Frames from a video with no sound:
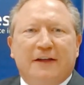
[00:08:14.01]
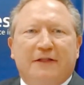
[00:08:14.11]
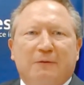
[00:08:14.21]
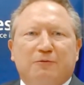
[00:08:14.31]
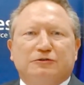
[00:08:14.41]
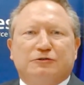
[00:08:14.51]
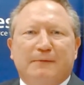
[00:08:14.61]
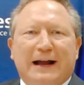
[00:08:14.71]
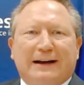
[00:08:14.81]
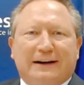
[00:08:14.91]
that will
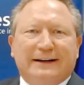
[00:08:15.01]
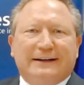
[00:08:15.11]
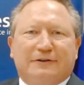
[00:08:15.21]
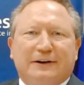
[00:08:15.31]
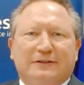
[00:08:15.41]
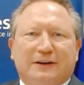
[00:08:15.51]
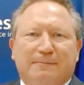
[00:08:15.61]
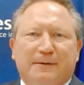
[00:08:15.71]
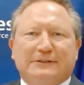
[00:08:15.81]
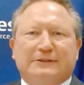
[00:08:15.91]
dramatically increase the
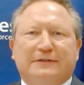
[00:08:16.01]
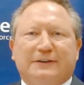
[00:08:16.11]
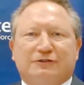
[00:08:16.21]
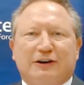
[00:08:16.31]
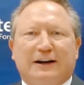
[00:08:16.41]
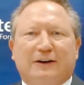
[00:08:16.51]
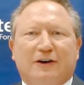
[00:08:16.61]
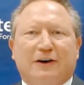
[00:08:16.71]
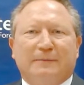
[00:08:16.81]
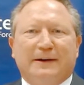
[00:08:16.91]
capacity of the Australian
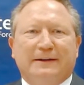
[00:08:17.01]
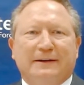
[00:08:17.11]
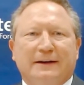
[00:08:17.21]
economy,